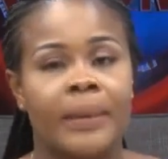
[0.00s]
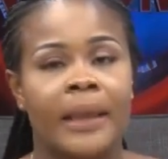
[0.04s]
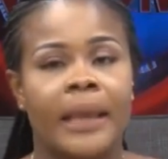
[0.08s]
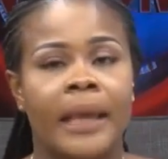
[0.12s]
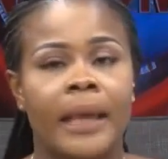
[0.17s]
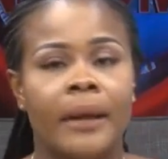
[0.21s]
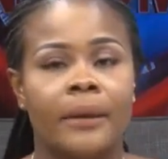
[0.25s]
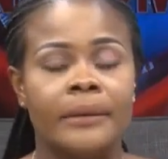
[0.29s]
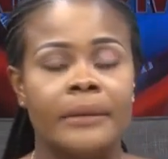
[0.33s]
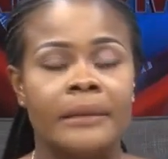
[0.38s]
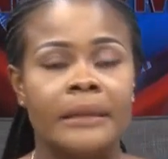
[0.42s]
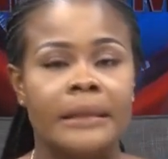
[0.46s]

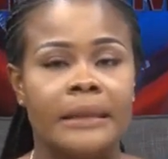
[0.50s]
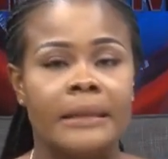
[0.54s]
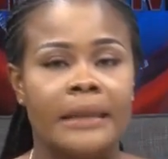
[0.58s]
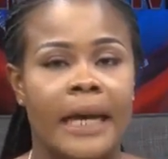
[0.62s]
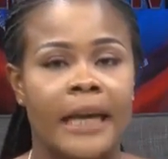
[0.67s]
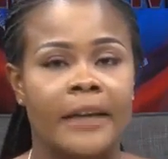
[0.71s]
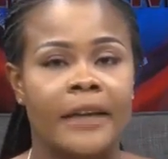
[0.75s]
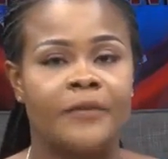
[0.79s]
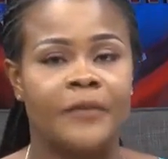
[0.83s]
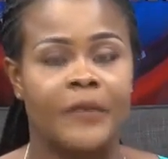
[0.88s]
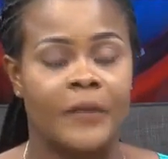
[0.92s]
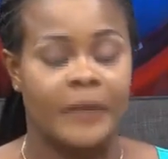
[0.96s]
healthy
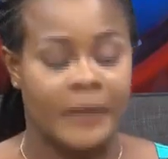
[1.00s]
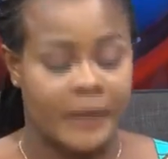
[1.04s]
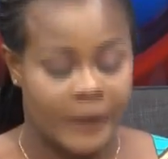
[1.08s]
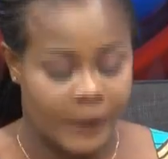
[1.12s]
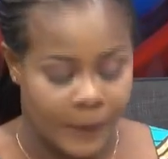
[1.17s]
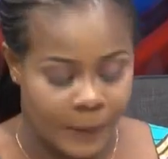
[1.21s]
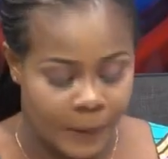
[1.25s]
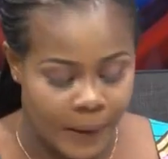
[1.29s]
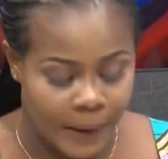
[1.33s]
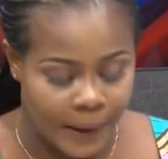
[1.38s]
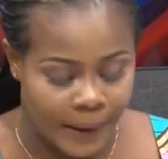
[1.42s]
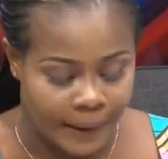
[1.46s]
diet for
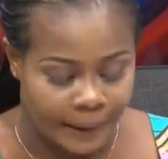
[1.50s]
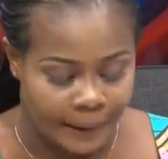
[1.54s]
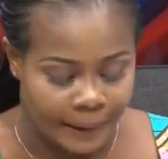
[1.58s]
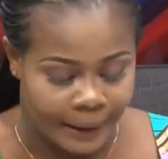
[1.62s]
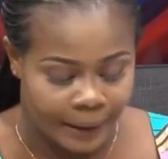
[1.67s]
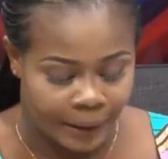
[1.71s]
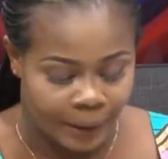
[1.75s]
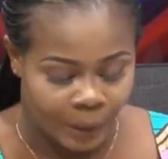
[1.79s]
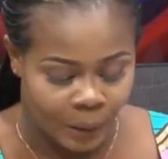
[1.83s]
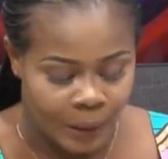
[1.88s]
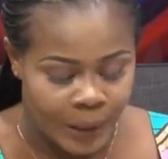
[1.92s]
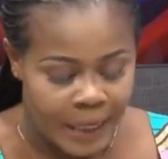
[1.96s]
zero
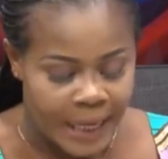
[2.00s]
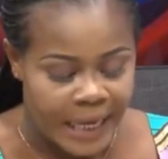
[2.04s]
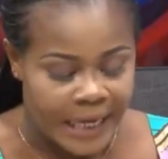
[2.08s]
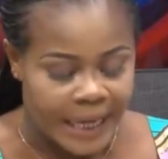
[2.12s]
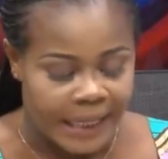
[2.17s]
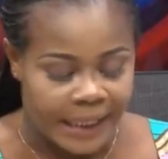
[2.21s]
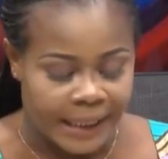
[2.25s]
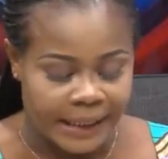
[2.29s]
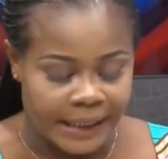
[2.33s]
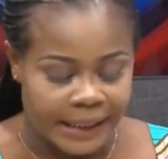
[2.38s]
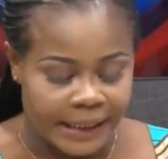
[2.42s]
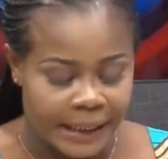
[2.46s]
hunger, no,
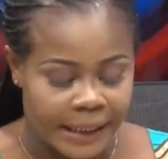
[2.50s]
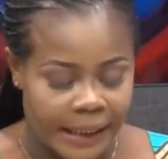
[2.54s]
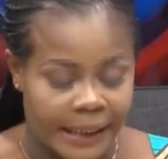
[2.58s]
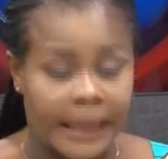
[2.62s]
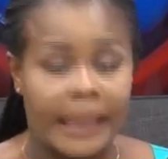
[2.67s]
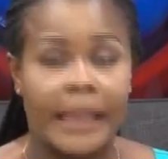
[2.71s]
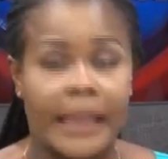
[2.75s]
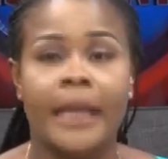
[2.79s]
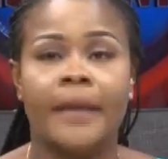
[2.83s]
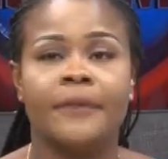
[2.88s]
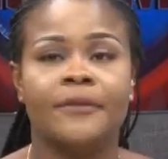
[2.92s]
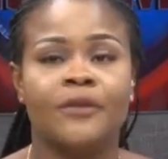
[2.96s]
ye say
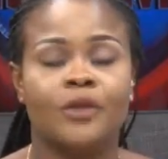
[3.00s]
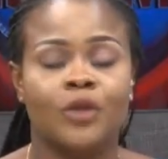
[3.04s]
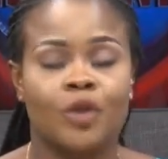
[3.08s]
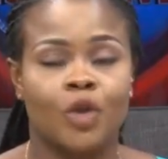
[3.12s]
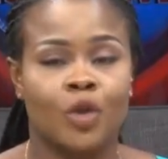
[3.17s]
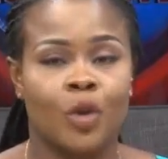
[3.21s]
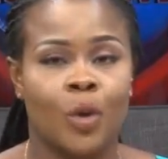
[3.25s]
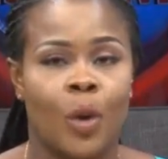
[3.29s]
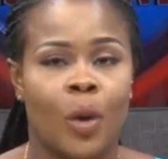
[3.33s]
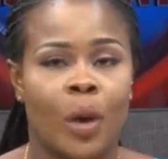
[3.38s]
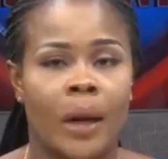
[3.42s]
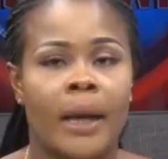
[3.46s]
live
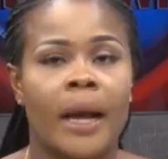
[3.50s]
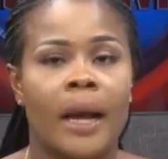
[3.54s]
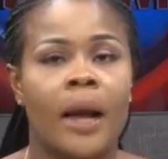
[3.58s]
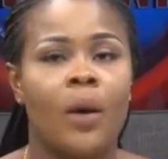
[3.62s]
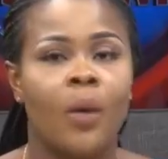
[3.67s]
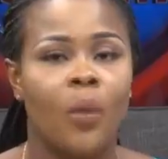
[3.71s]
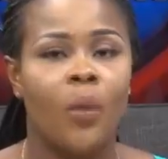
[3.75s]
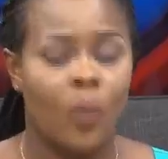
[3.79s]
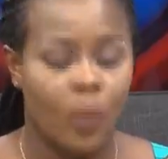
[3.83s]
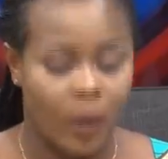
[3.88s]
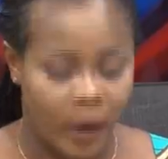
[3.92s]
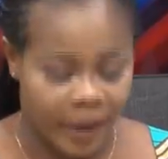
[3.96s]
strong
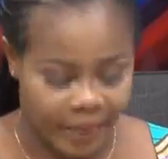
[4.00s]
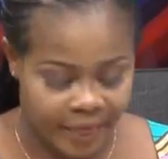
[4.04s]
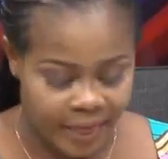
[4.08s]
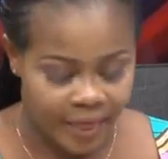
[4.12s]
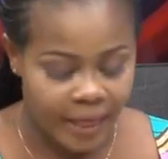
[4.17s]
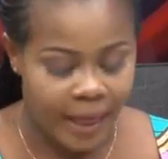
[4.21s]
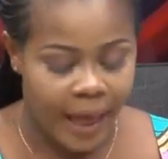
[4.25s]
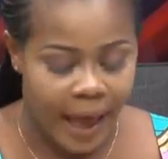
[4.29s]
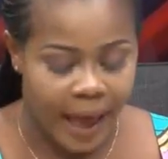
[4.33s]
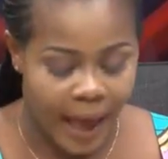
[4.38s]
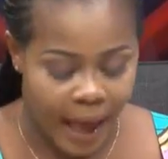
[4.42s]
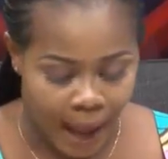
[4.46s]
with
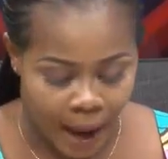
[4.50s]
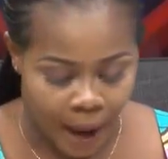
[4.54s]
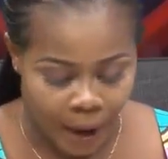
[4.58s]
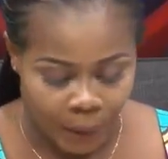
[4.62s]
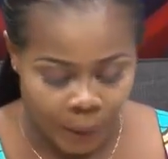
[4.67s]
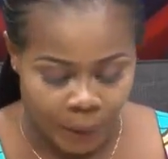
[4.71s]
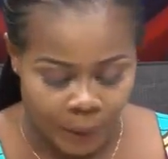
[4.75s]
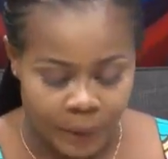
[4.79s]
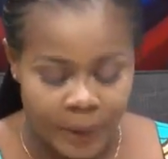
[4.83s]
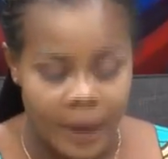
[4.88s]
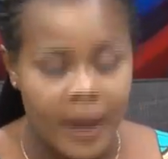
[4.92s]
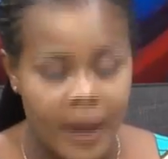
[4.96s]
iron.